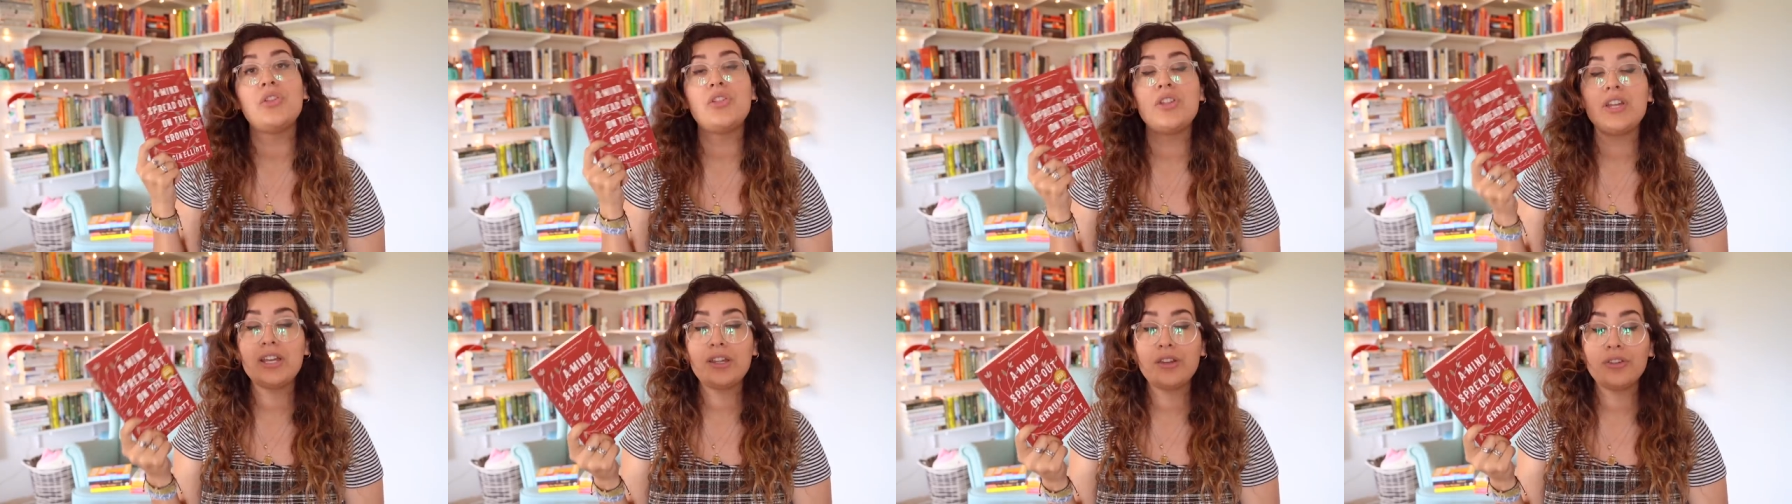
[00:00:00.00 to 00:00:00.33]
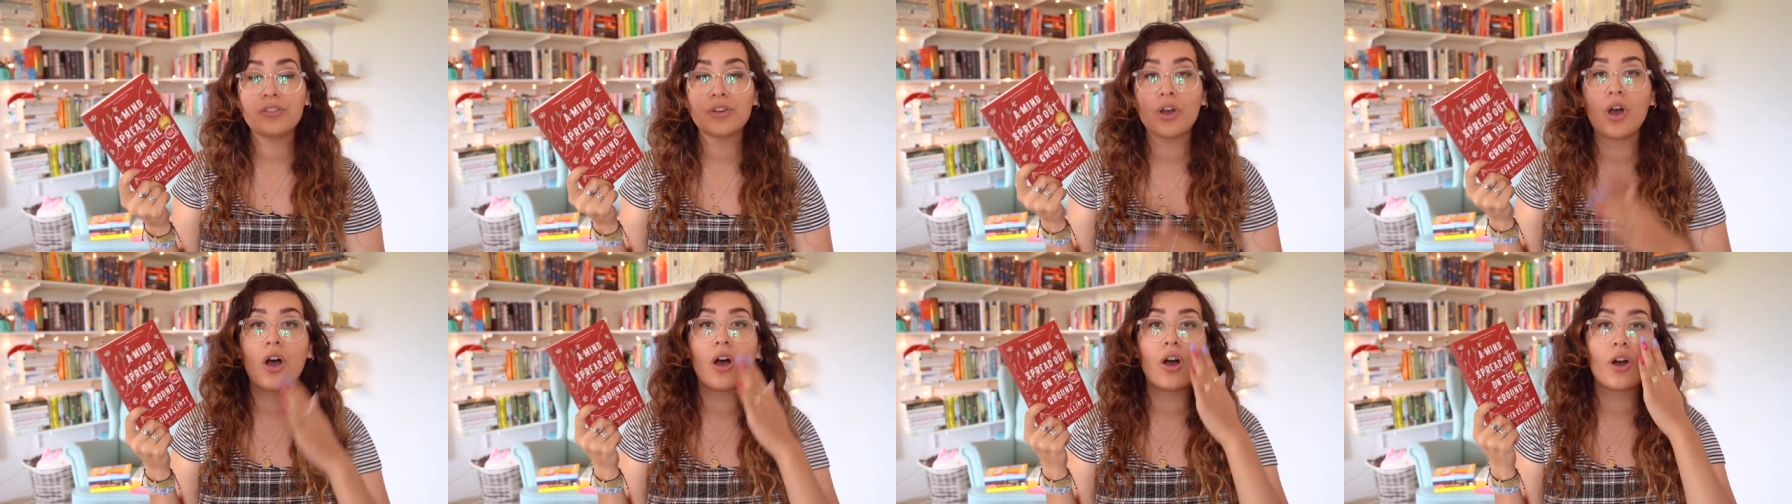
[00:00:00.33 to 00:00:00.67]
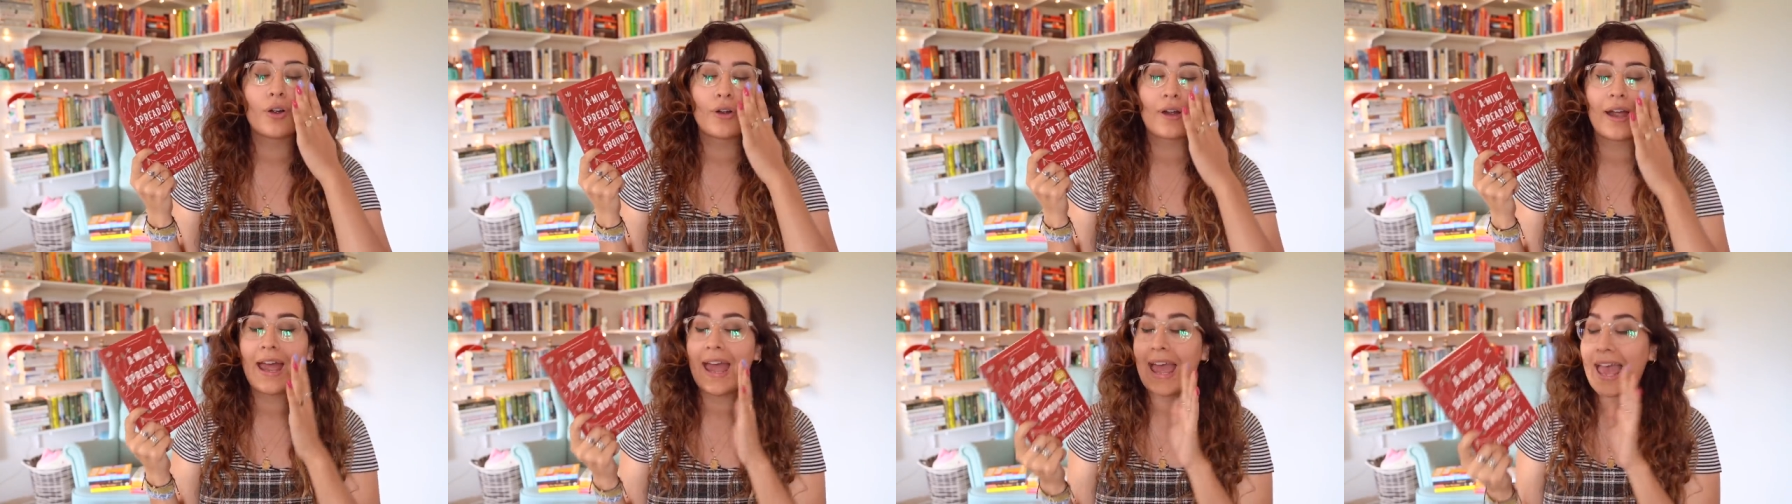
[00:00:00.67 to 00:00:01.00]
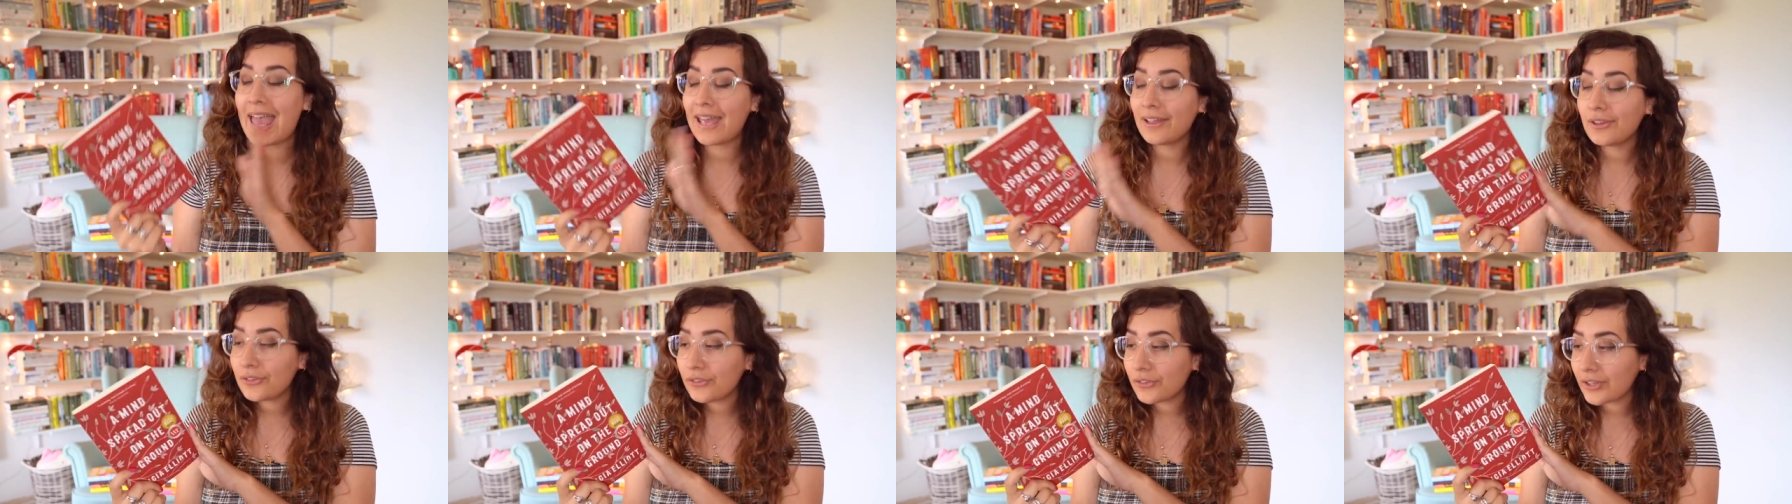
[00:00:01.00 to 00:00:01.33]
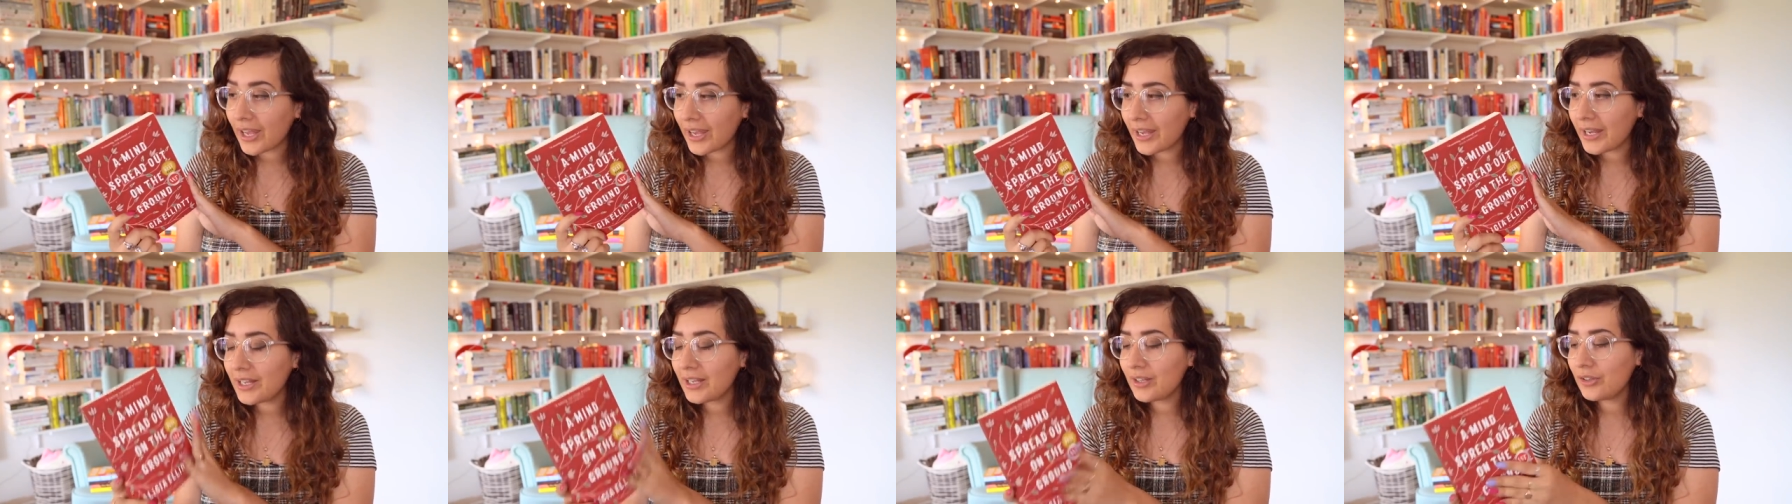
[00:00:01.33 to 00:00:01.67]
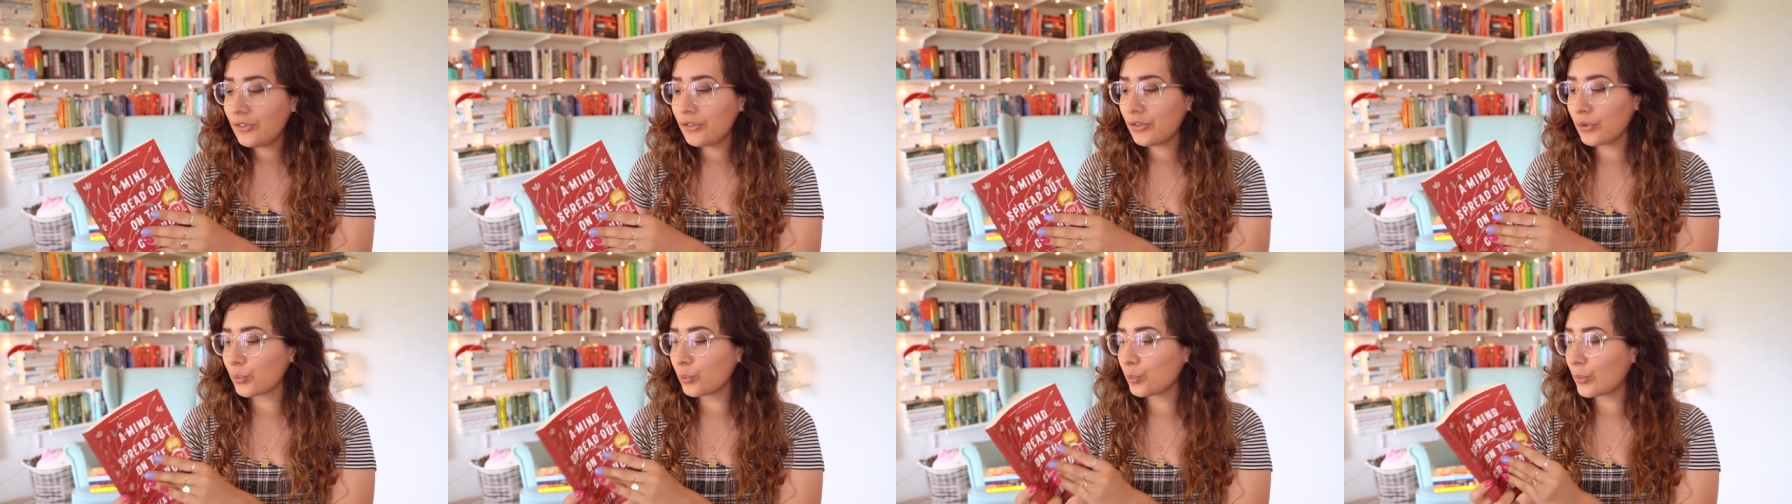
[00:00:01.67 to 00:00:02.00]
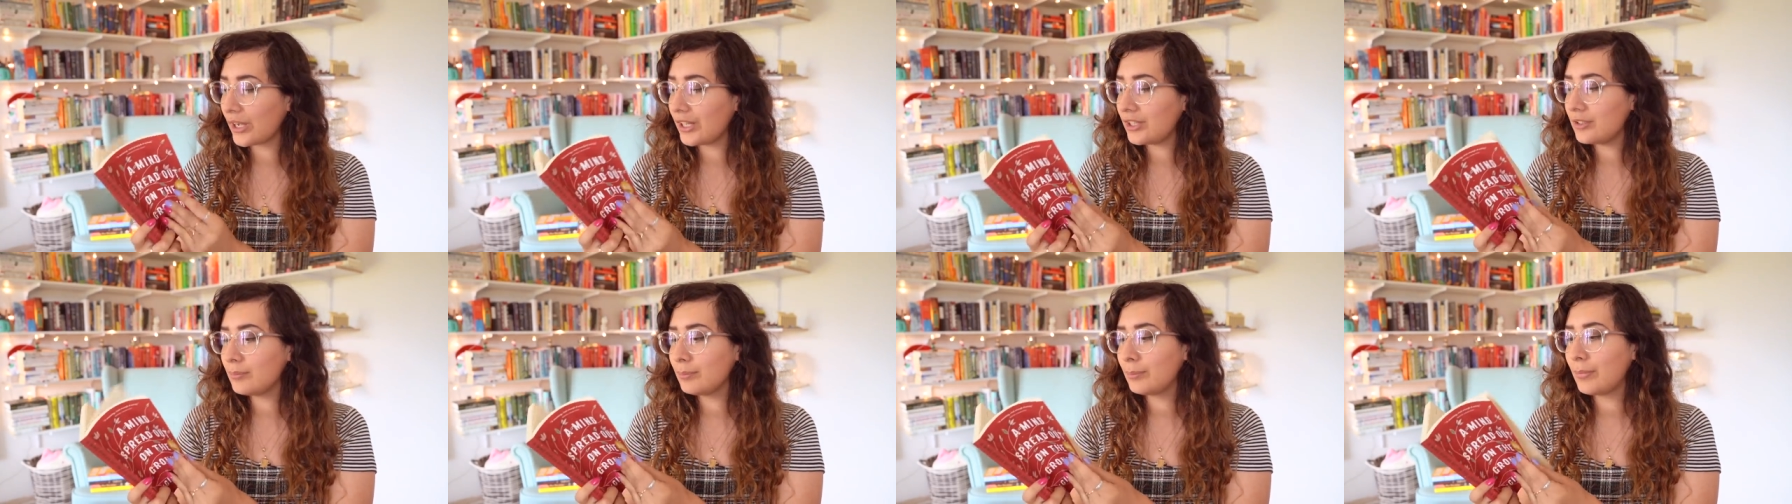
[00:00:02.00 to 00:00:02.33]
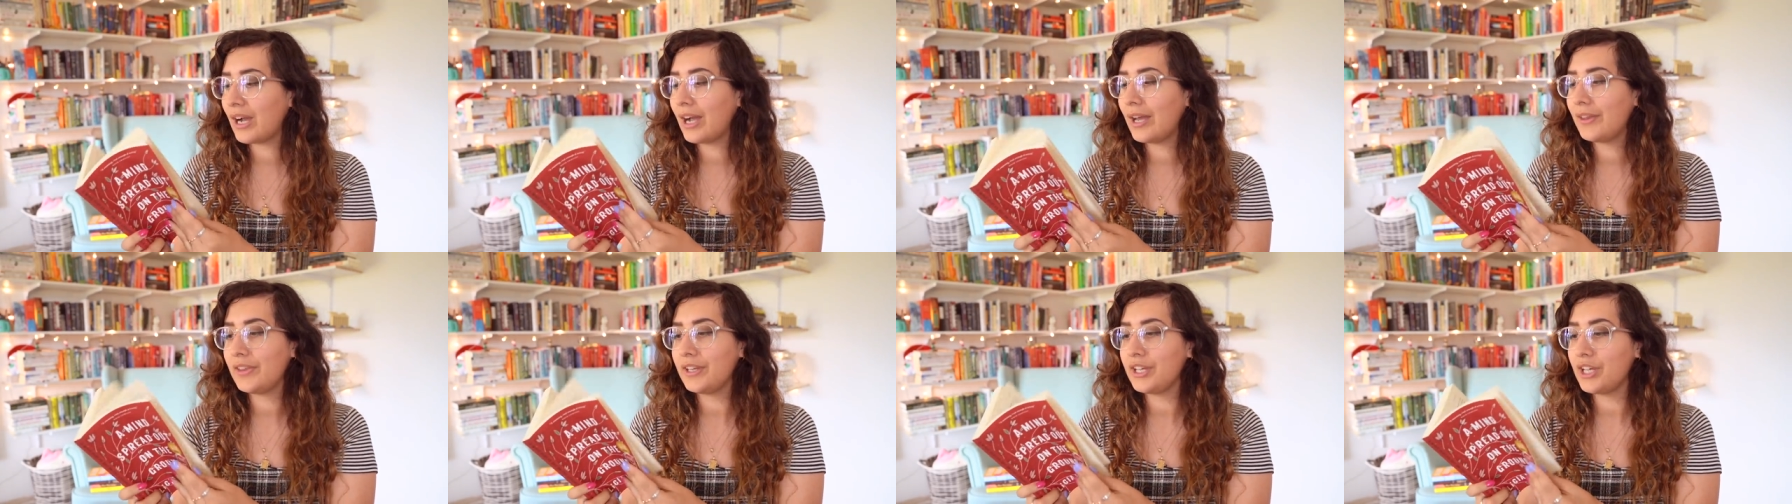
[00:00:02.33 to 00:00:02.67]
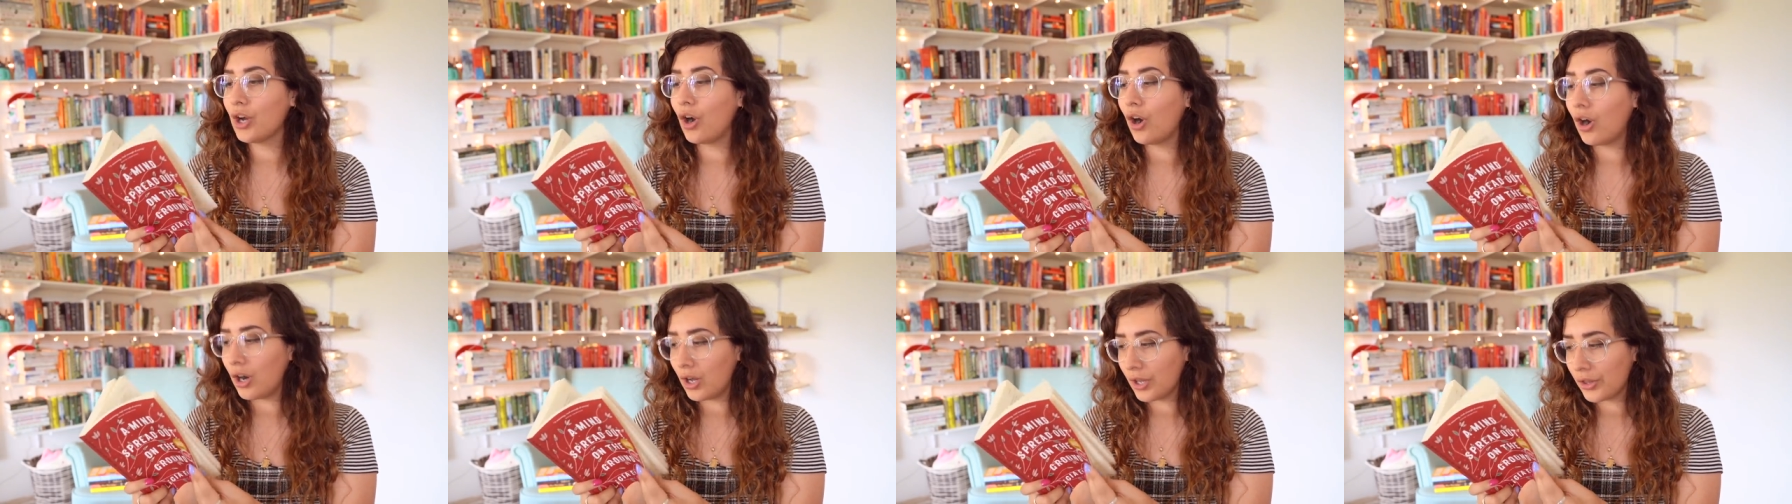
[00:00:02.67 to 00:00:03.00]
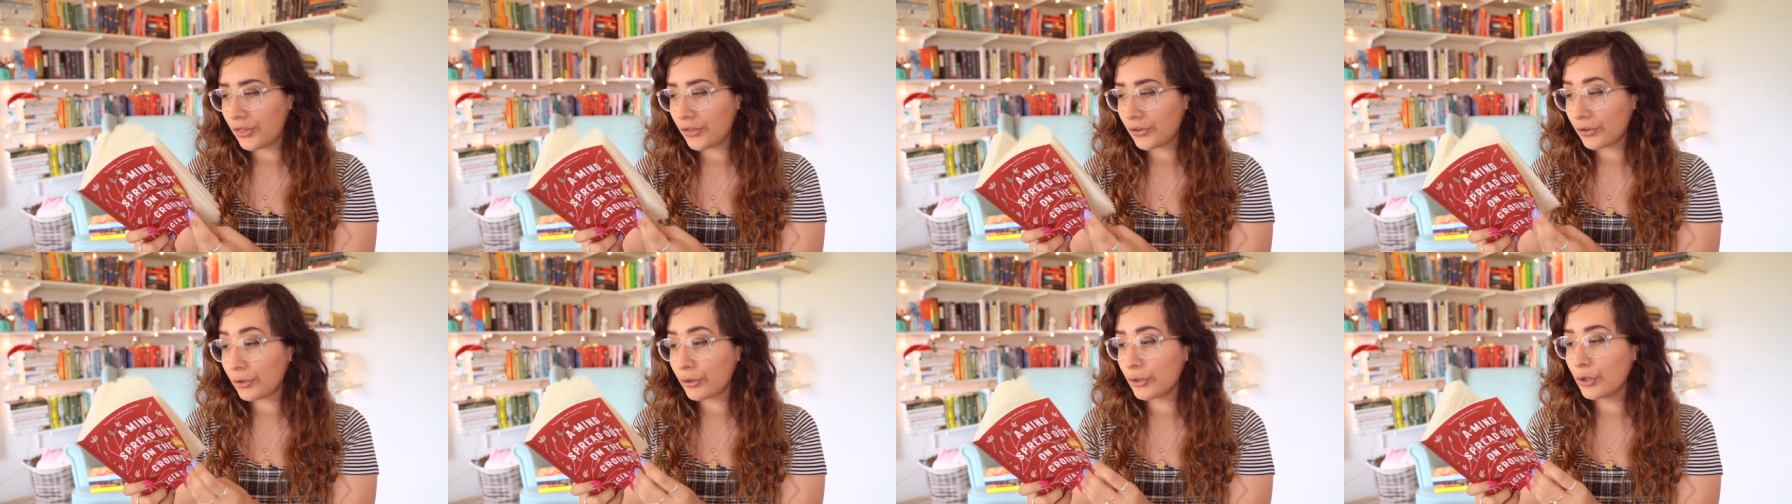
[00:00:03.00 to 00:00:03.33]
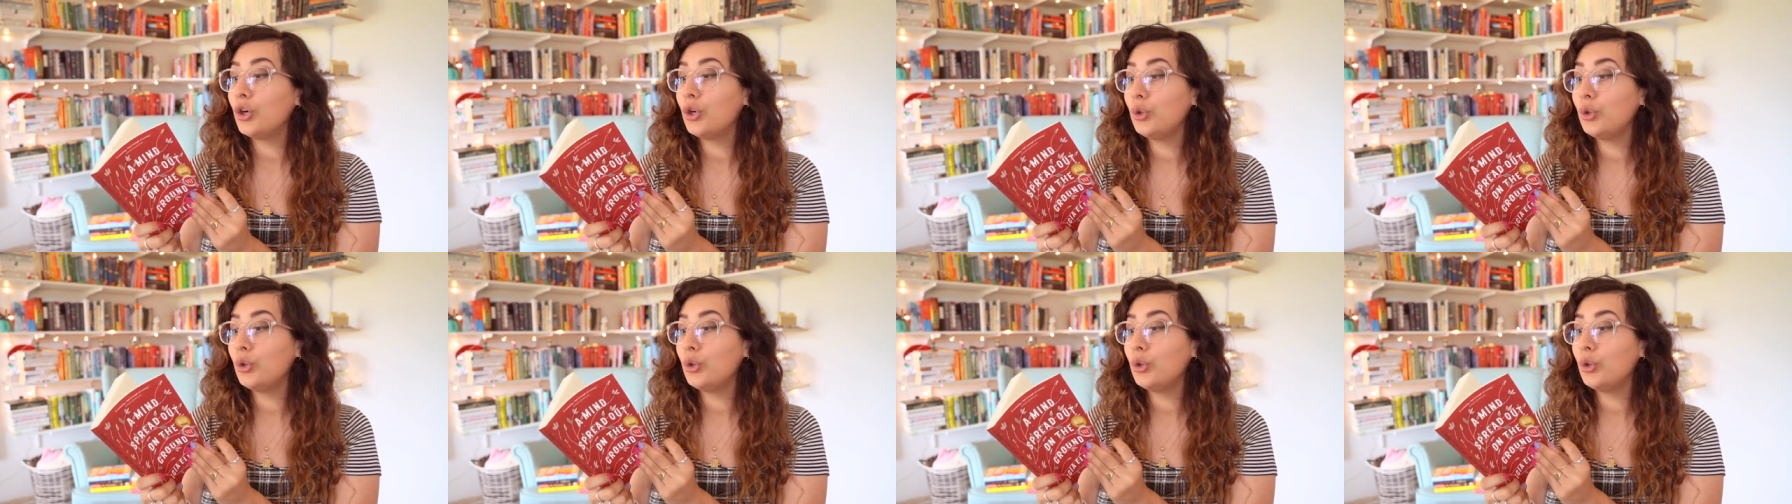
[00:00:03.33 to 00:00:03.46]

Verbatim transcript: These are essays written by the author,